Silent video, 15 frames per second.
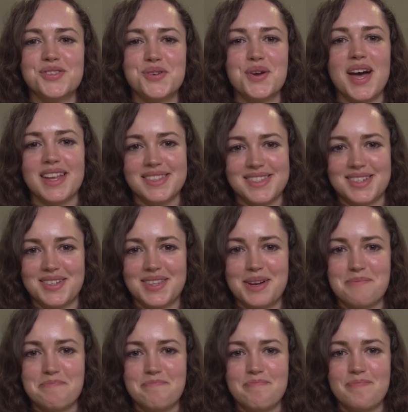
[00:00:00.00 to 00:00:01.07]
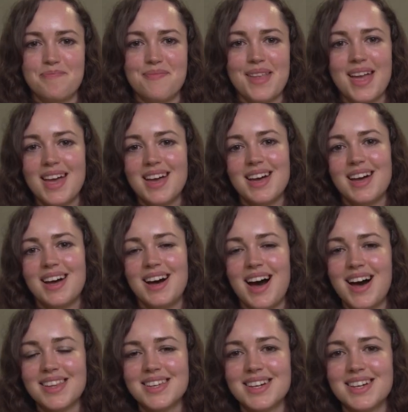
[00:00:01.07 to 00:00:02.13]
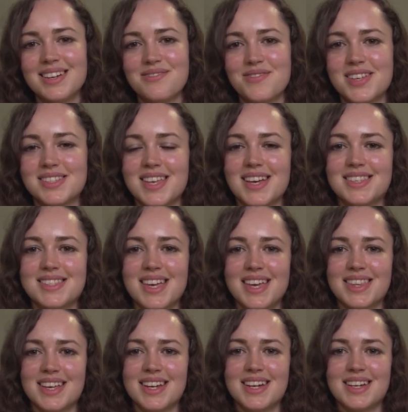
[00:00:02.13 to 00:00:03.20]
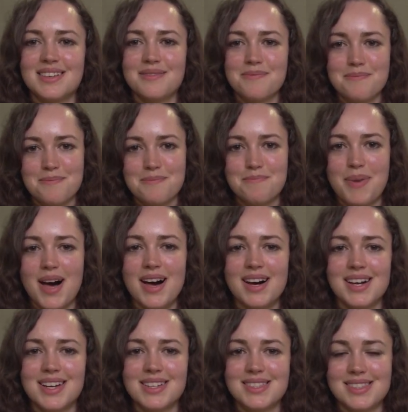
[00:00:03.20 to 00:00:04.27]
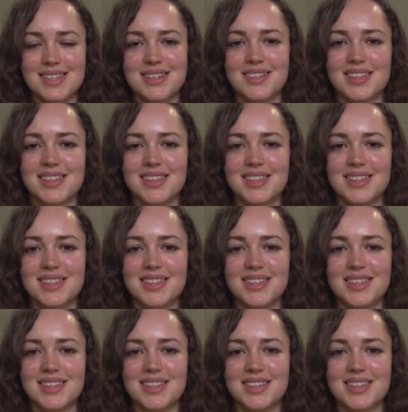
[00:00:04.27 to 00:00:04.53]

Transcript: to answer them. Ha det! Vi ses senere! Bye! See you